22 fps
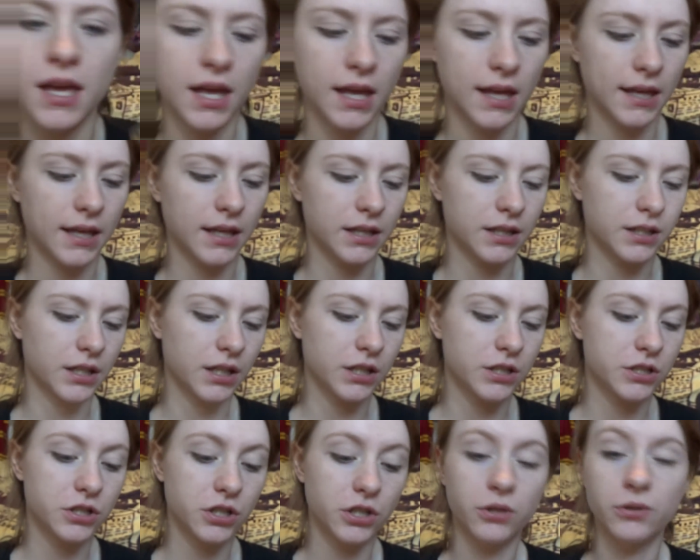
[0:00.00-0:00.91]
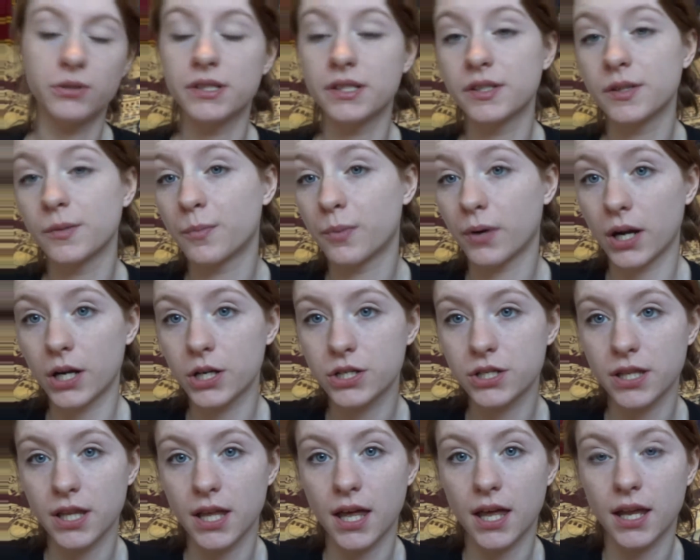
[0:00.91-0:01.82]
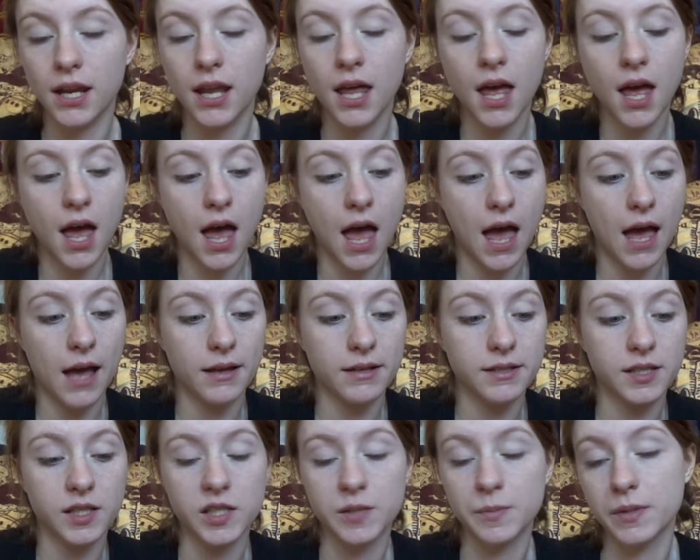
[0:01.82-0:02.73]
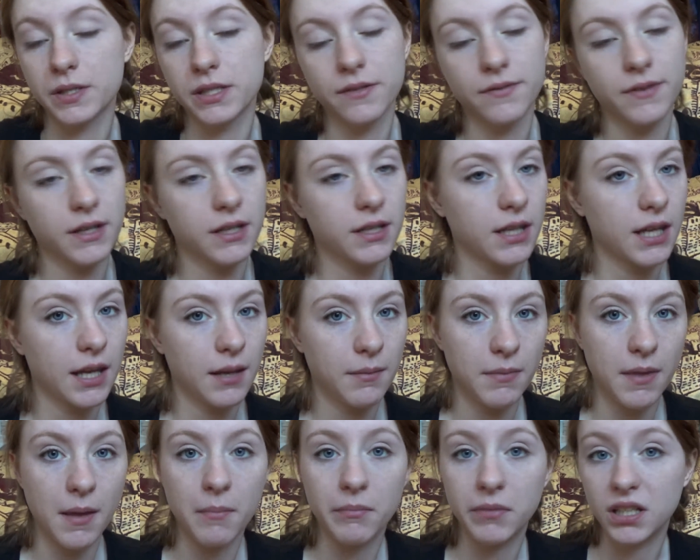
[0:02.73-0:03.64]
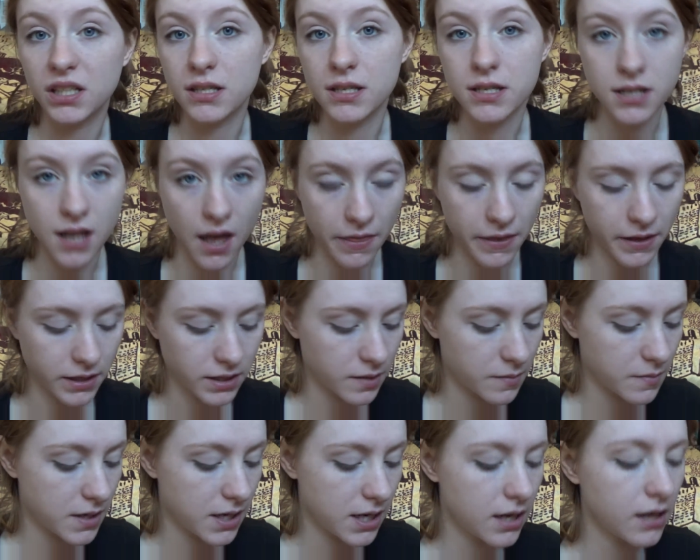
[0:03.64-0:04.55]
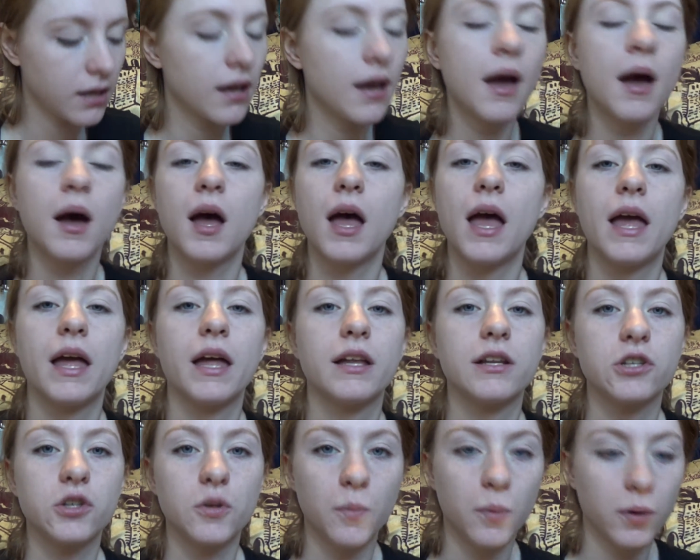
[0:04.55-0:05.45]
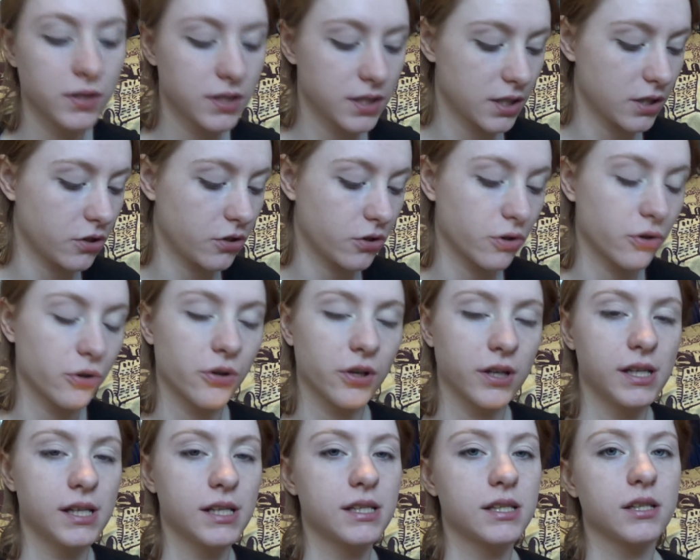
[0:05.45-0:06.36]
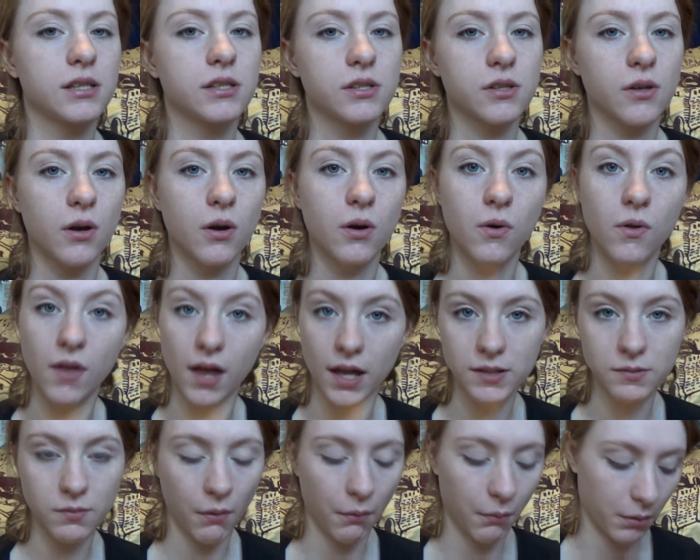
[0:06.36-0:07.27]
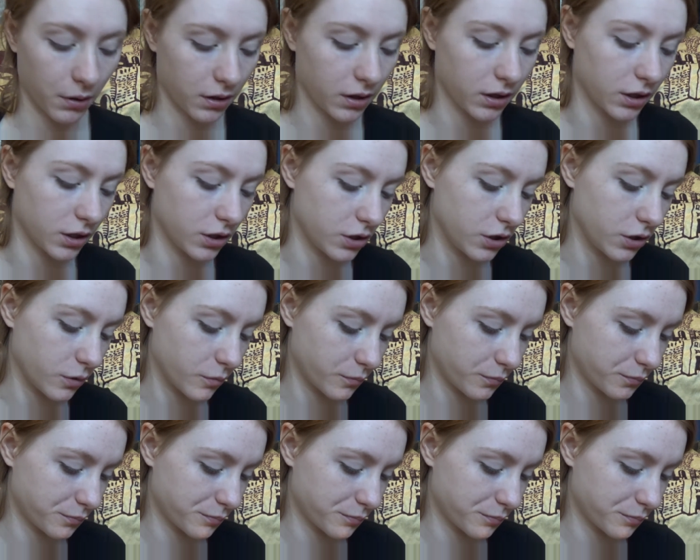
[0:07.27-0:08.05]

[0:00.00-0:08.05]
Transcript: and she uses a brush that has a specific name that means nothing to me, and she puts it in her crease, so that's what we're gonna do.